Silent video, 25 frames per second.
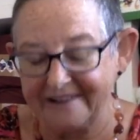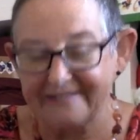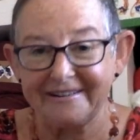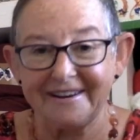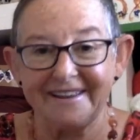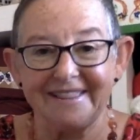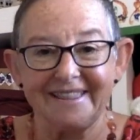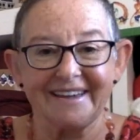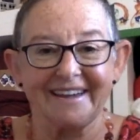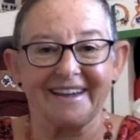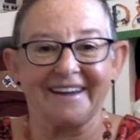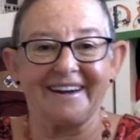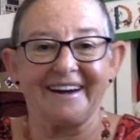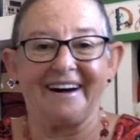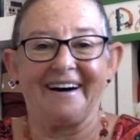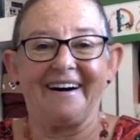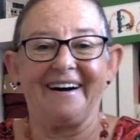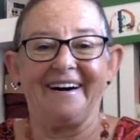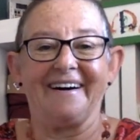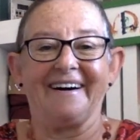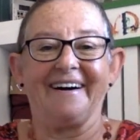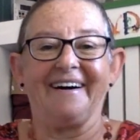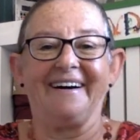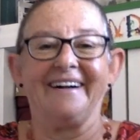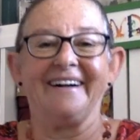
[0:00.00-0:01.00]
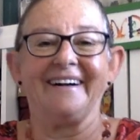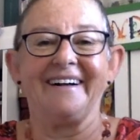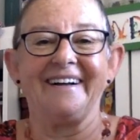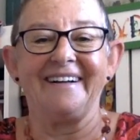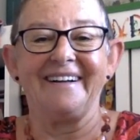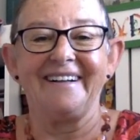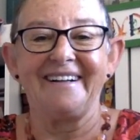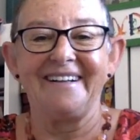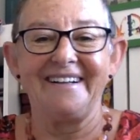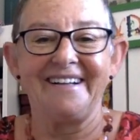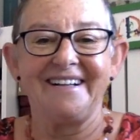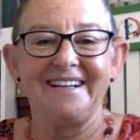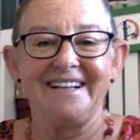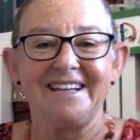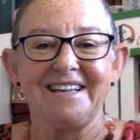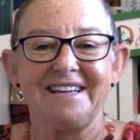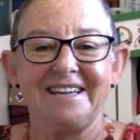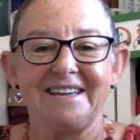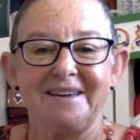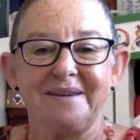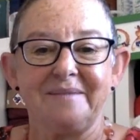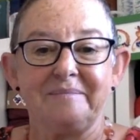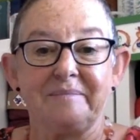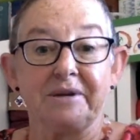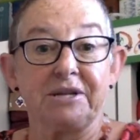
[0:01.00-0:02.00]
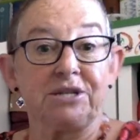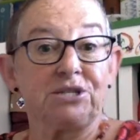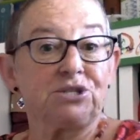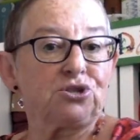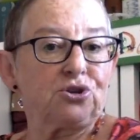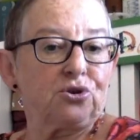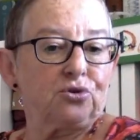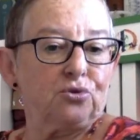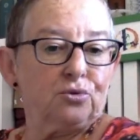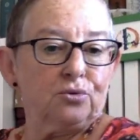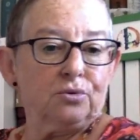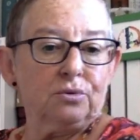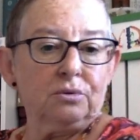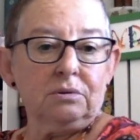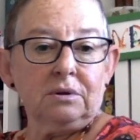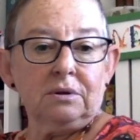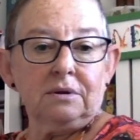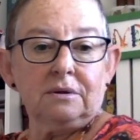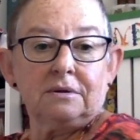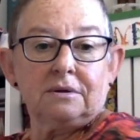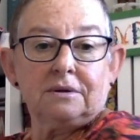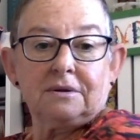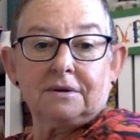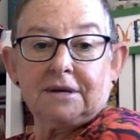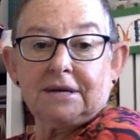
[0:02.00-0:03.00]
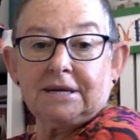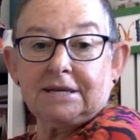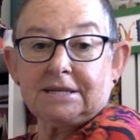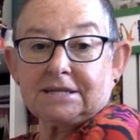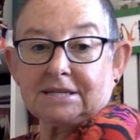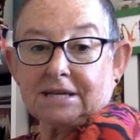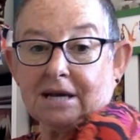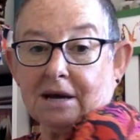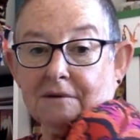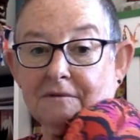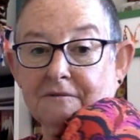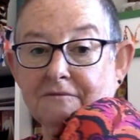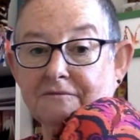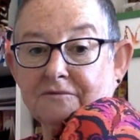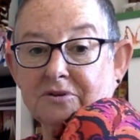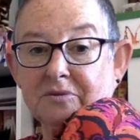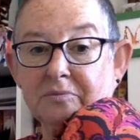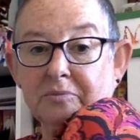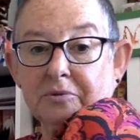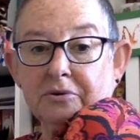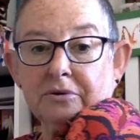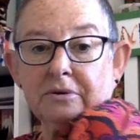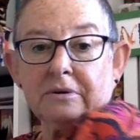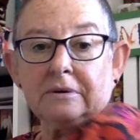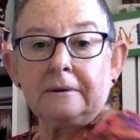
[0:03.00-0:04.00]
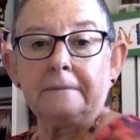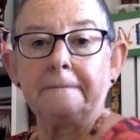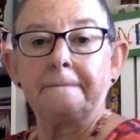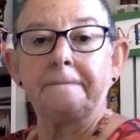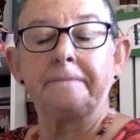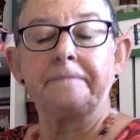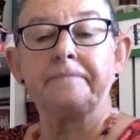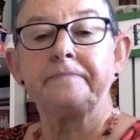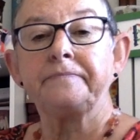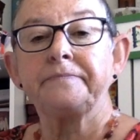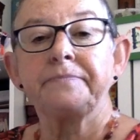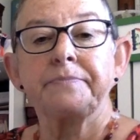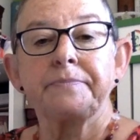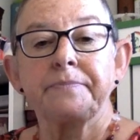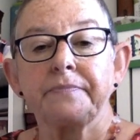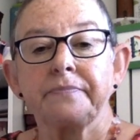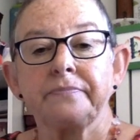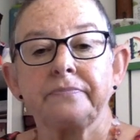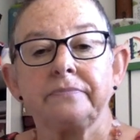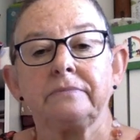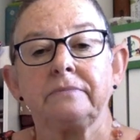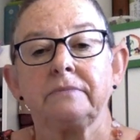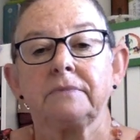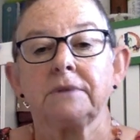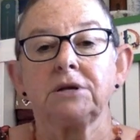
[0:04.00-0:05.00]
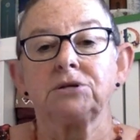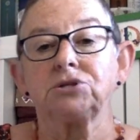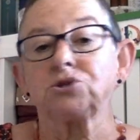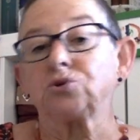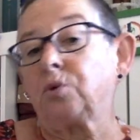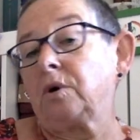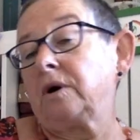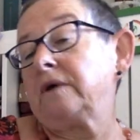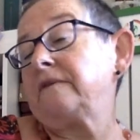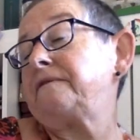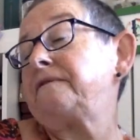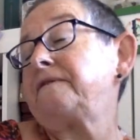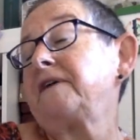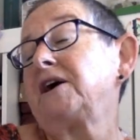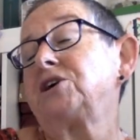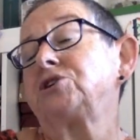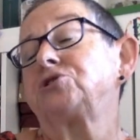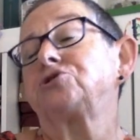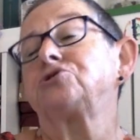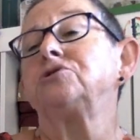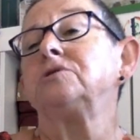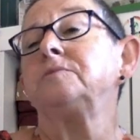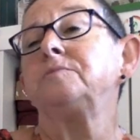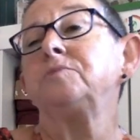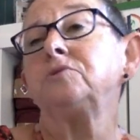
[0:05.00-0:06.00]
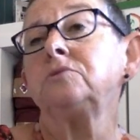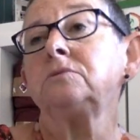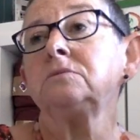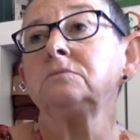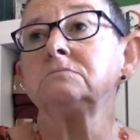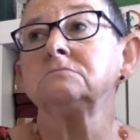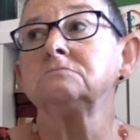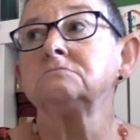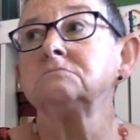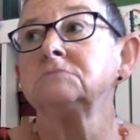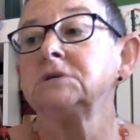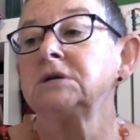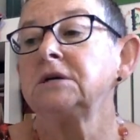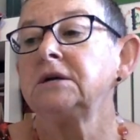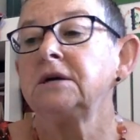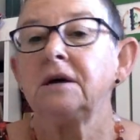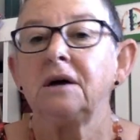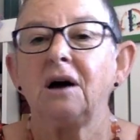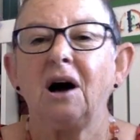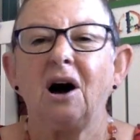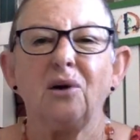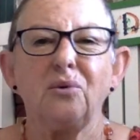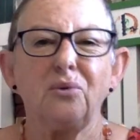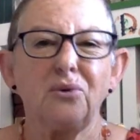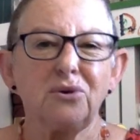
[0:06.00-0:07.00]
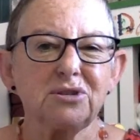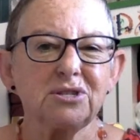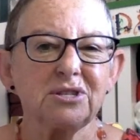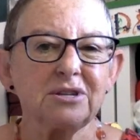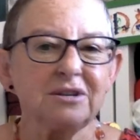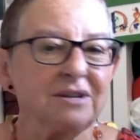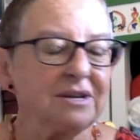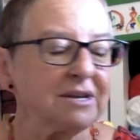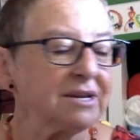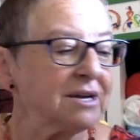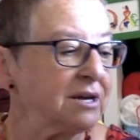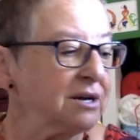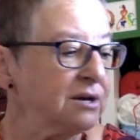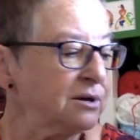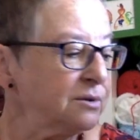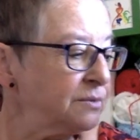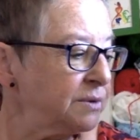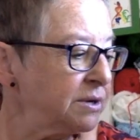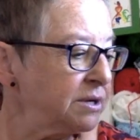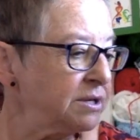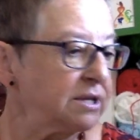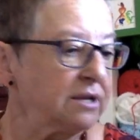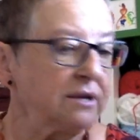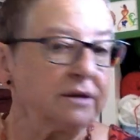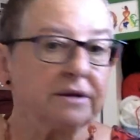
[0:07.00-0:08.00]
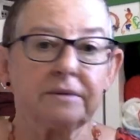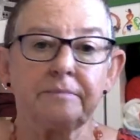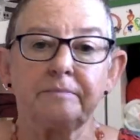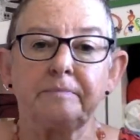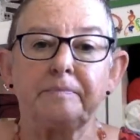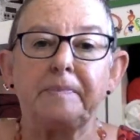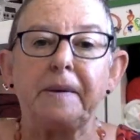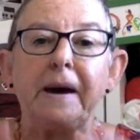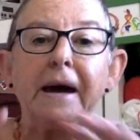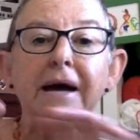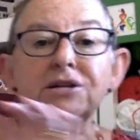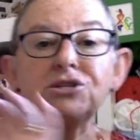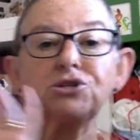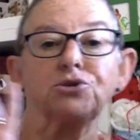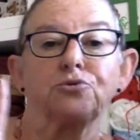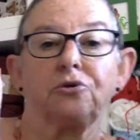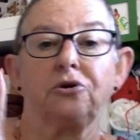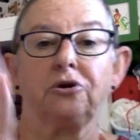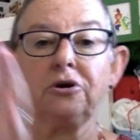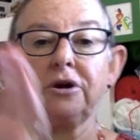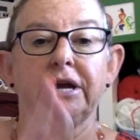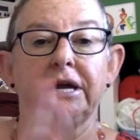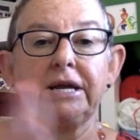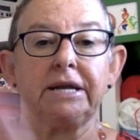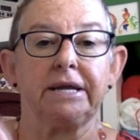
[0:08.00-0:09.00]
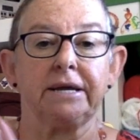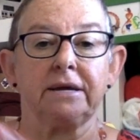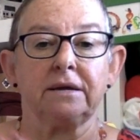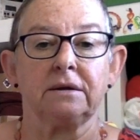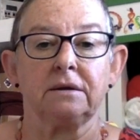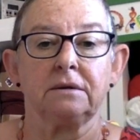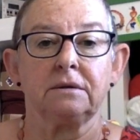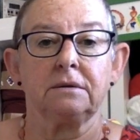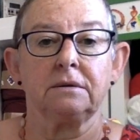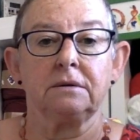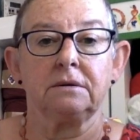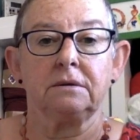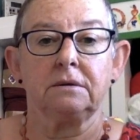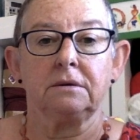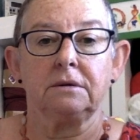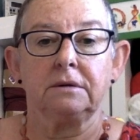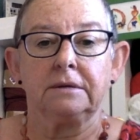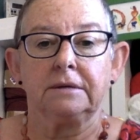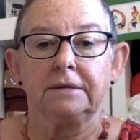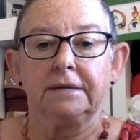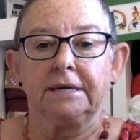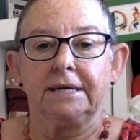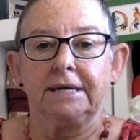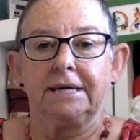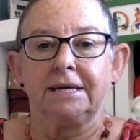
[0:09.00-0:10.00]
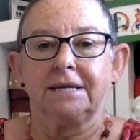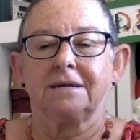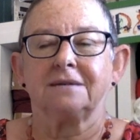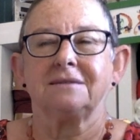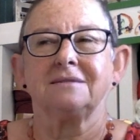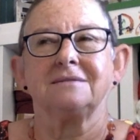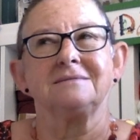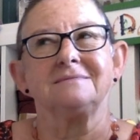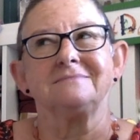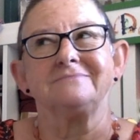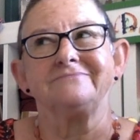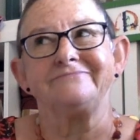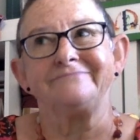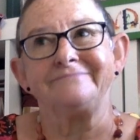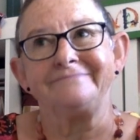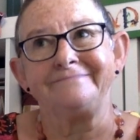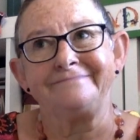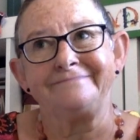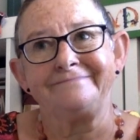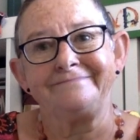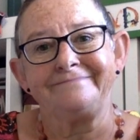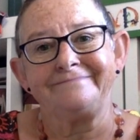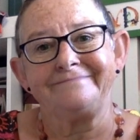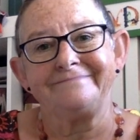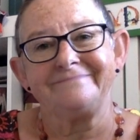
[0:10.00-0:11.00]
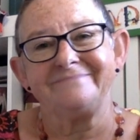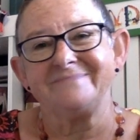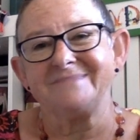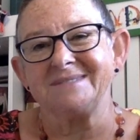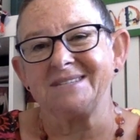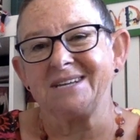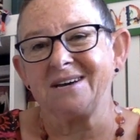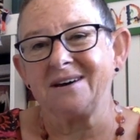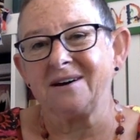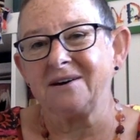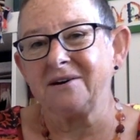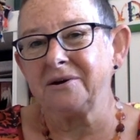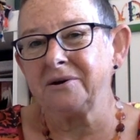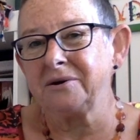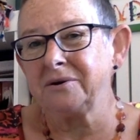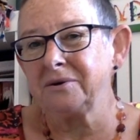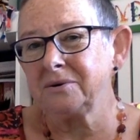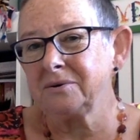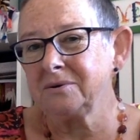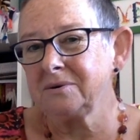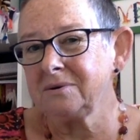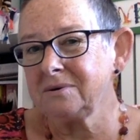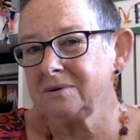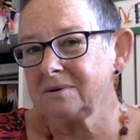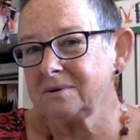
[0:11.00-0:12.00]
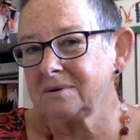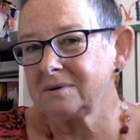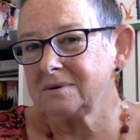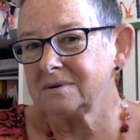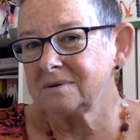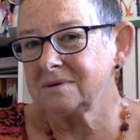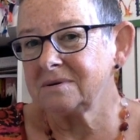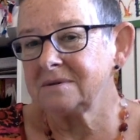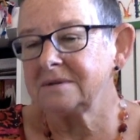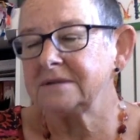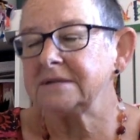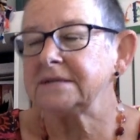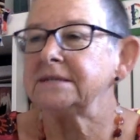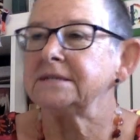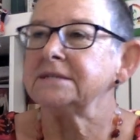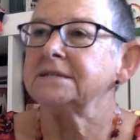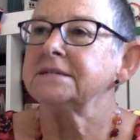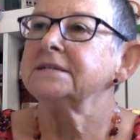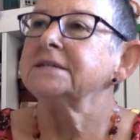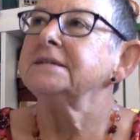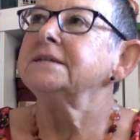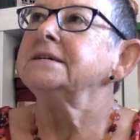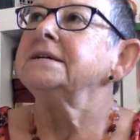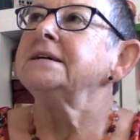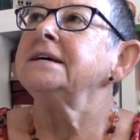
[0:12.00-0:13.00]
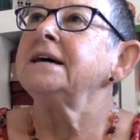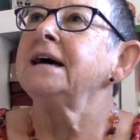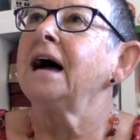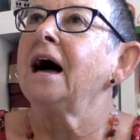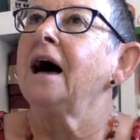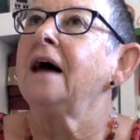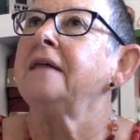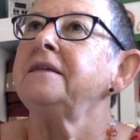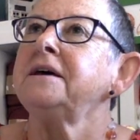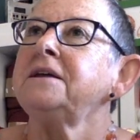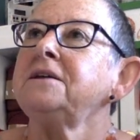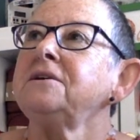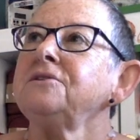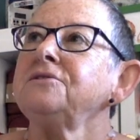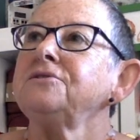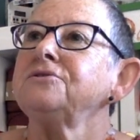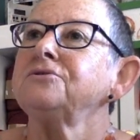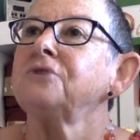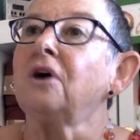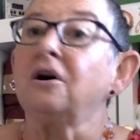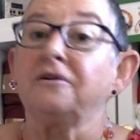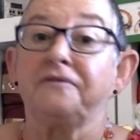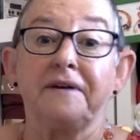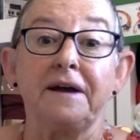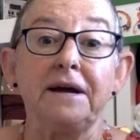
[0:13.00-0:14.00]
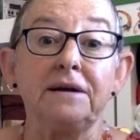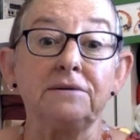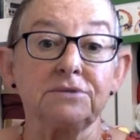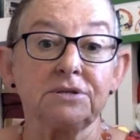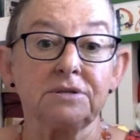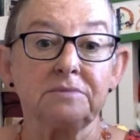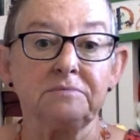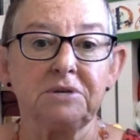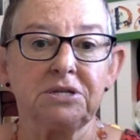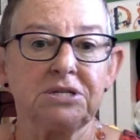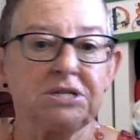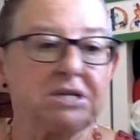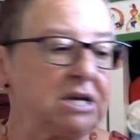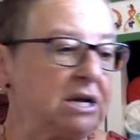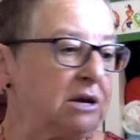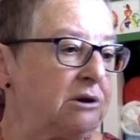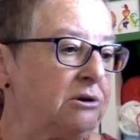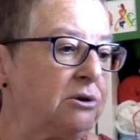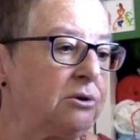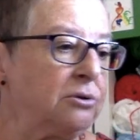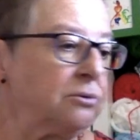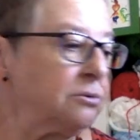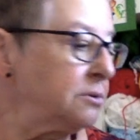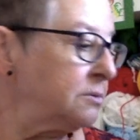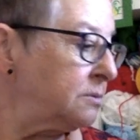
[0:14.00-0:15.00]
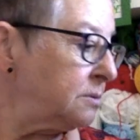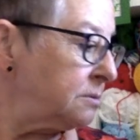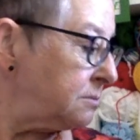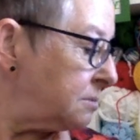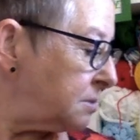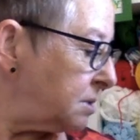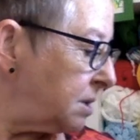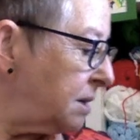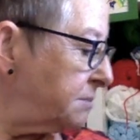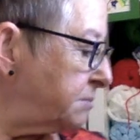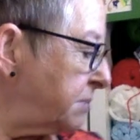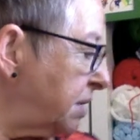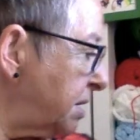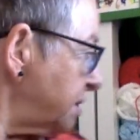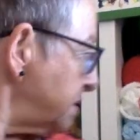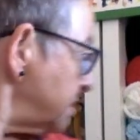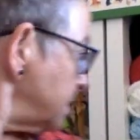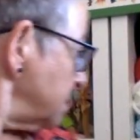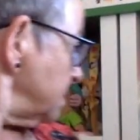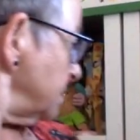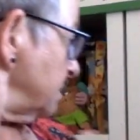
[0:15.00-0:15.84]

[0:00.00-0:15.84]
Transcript: in the car. But it's cool. It's comfortable. It's quite fashionable. I was going to go with like patchwork in it. I thought, no. And then I found some material in my